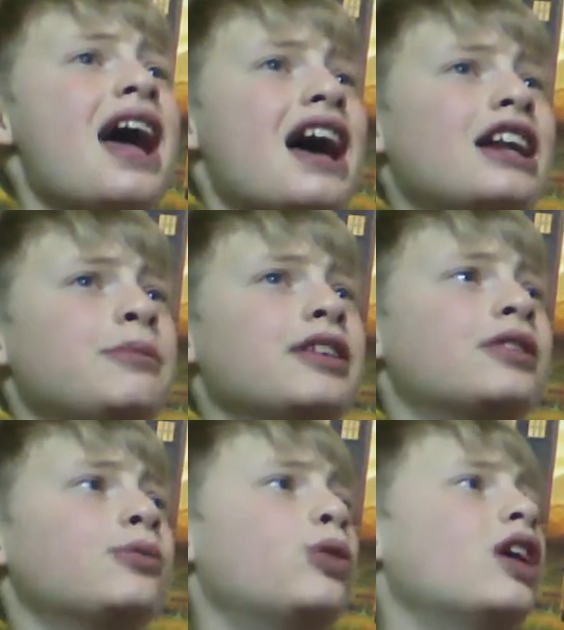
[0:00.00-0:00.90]
Enemy of
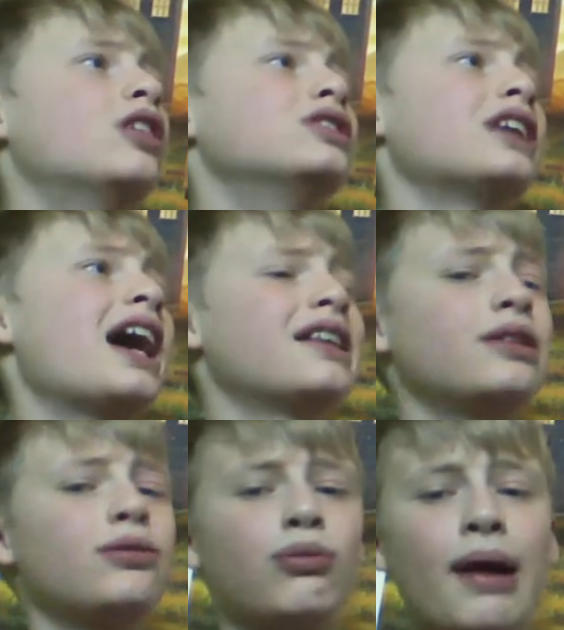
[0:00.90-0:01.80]
the World,
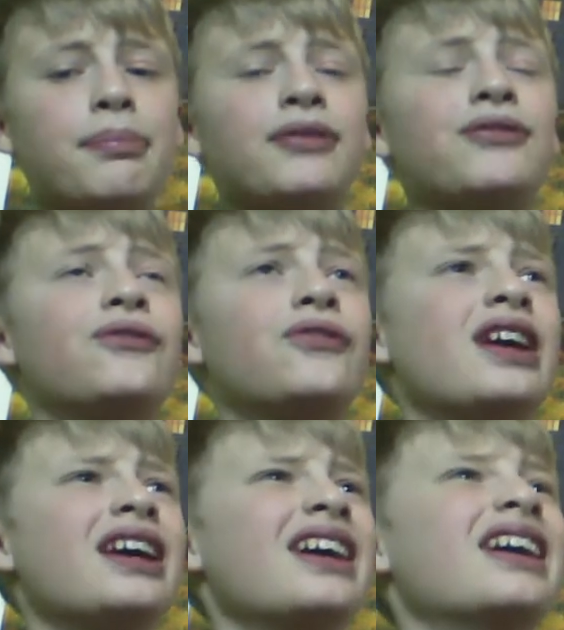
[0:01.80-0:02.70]
and The Web of
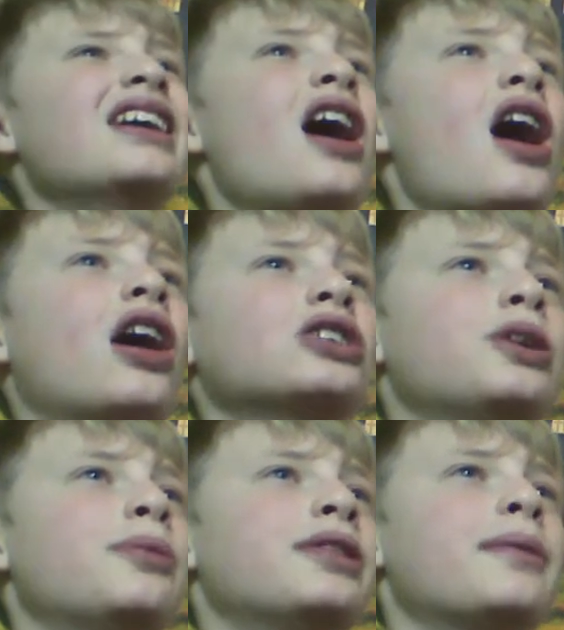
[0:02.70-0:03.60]
Fear are
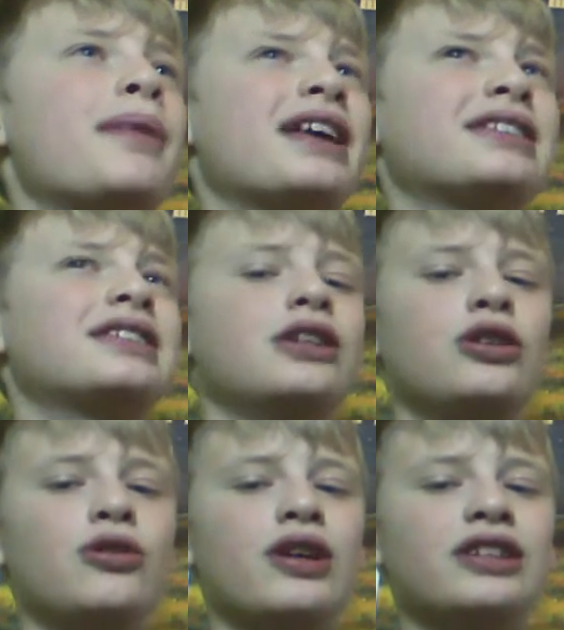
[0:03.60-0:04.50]
some of the best in
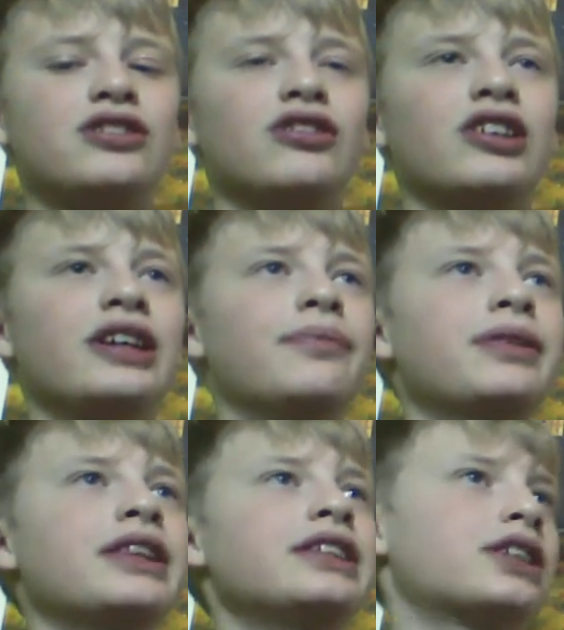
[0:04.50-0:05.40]
Who history.
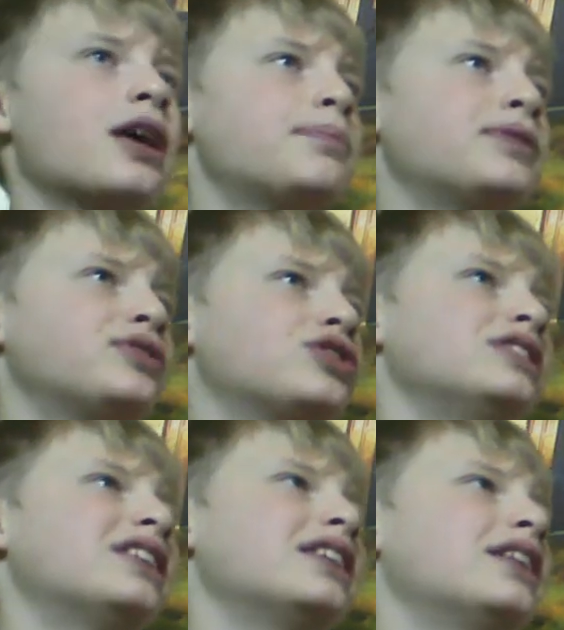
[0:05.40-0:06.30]
And there's a couple of
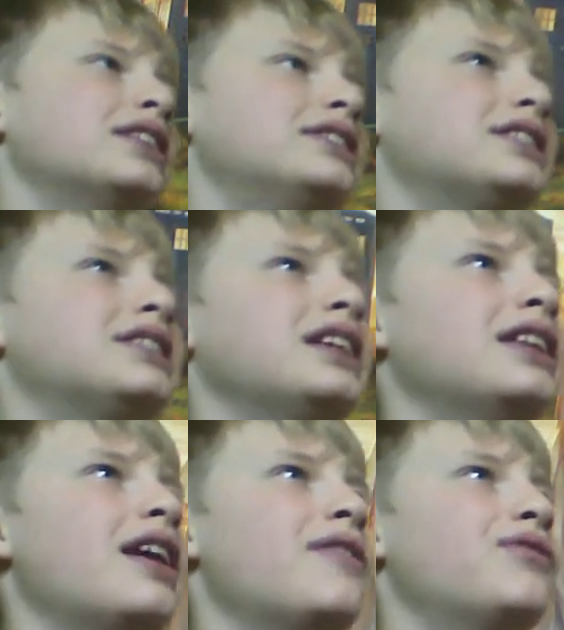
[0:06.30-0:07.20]
stories I'd like to see
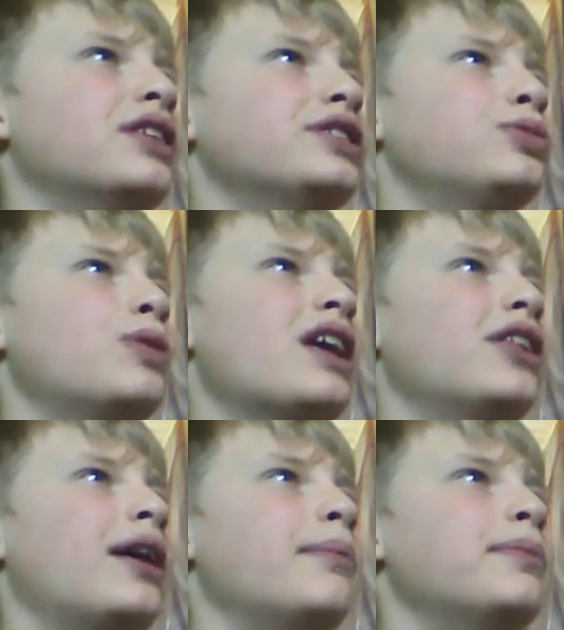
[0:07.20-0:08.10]
in there full as well
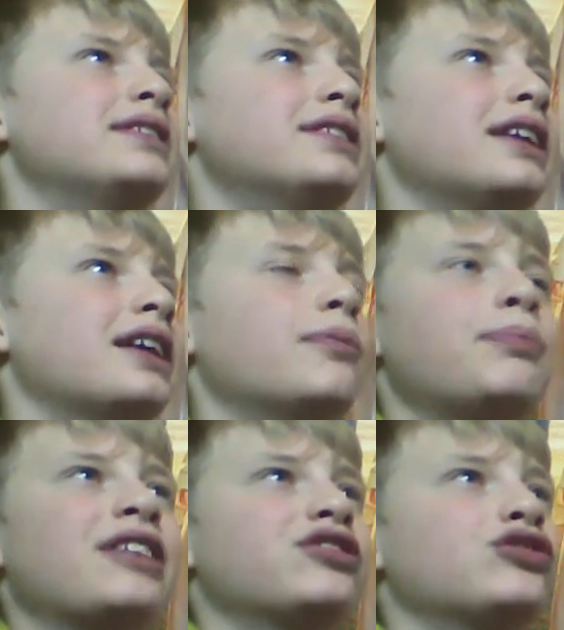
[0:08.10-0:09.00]
that are missing.
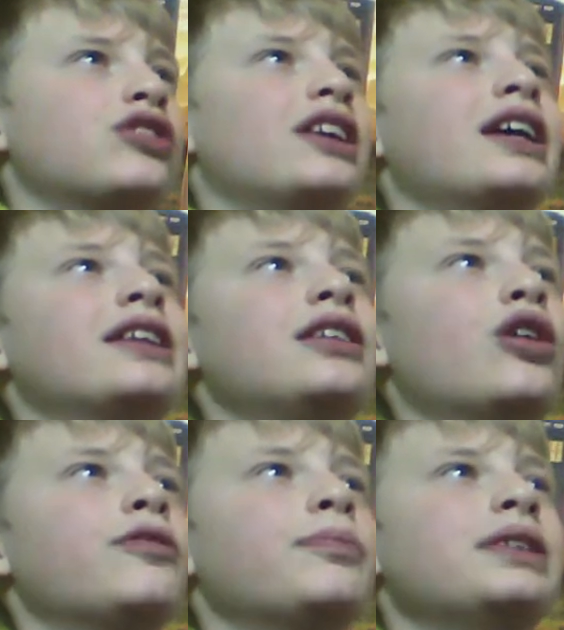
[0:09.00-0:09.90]
Patrick Troughton had a
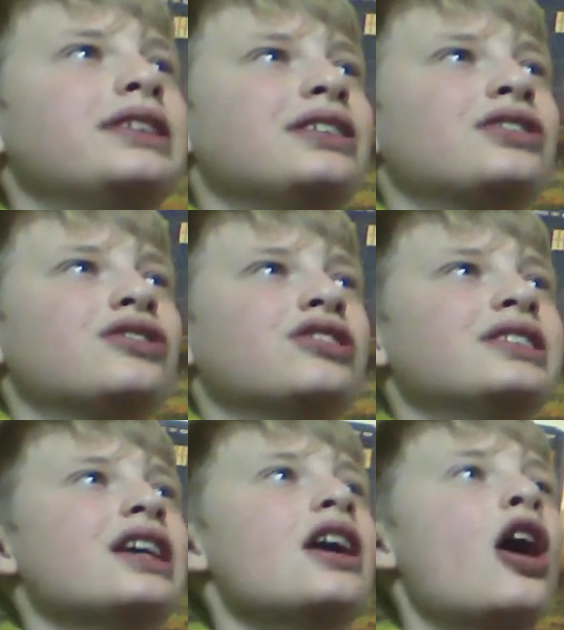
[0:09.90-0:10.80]
lot of missing
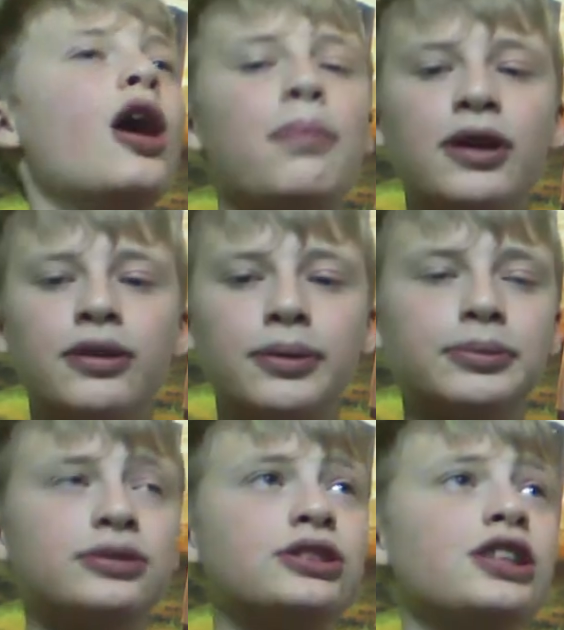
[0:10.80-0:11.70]
stories.
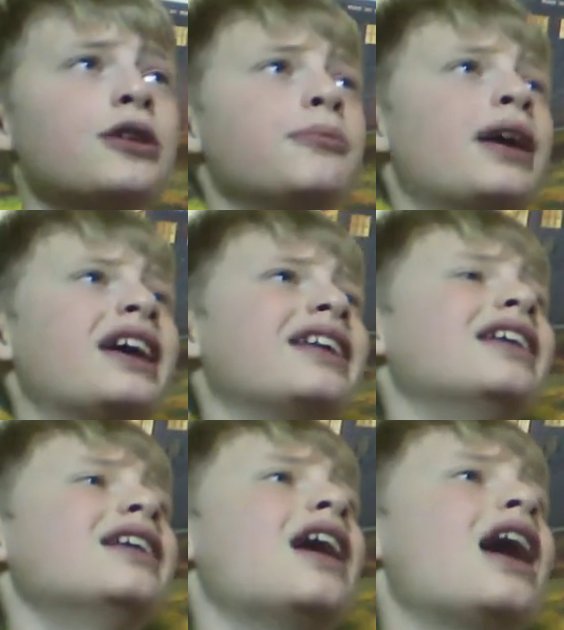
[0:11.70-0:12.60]
Abominable Snowmen,
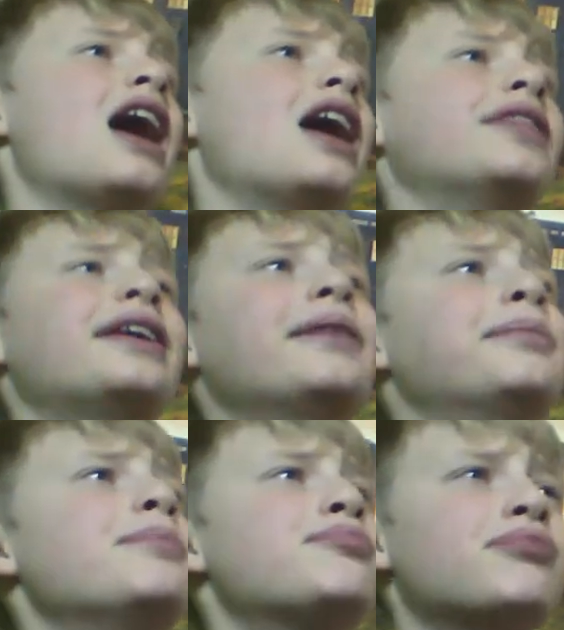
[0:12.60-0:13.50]
that would
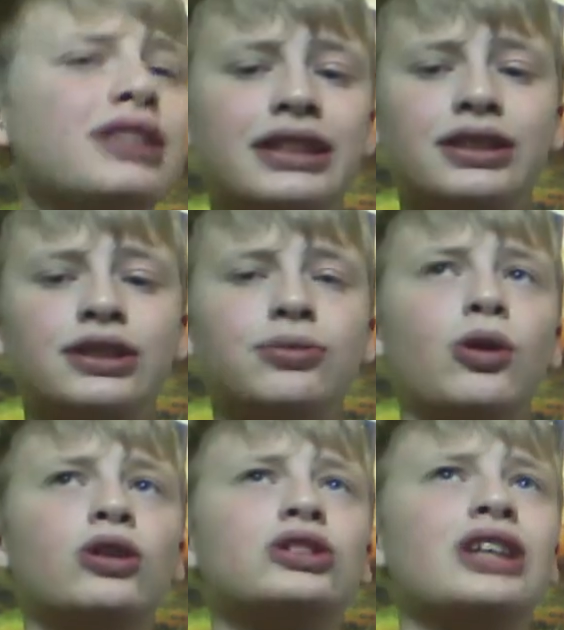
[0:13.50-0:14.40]
be brilliant to
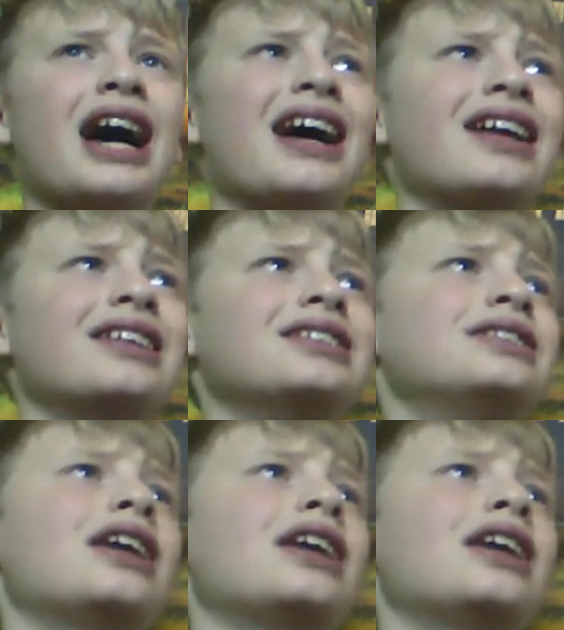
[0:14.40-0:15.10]
watch. And